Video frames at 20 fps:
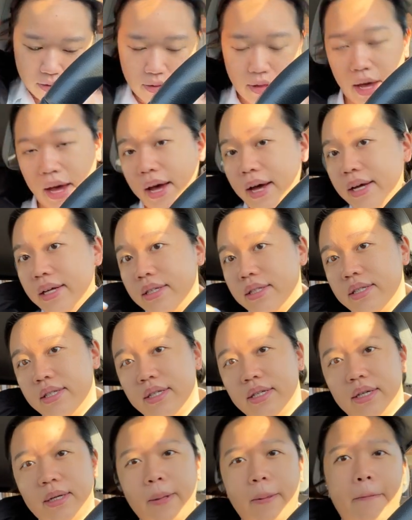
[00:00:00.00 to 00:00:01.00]

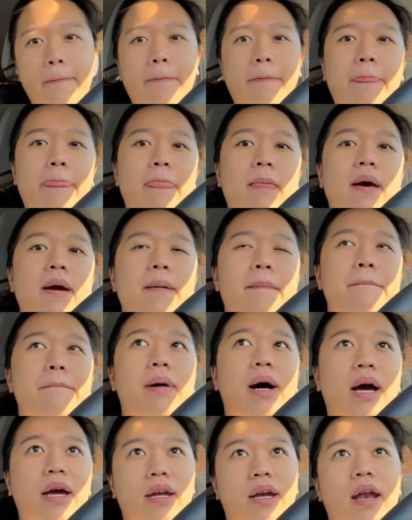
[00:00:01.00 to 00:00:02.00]
that
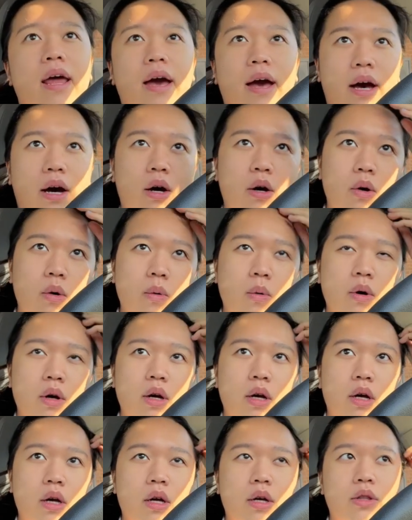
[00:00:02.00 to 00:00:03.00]
by now
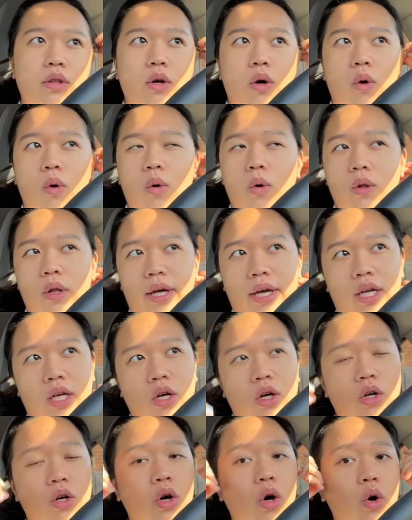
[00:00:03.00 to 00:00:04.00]
the whole
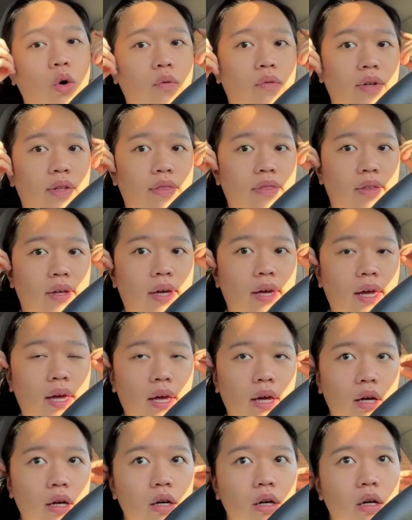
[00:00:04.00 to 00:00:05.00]
like COVID
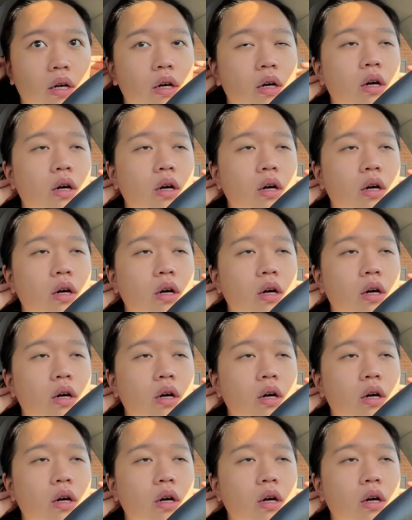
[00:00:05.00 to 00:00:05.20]
thing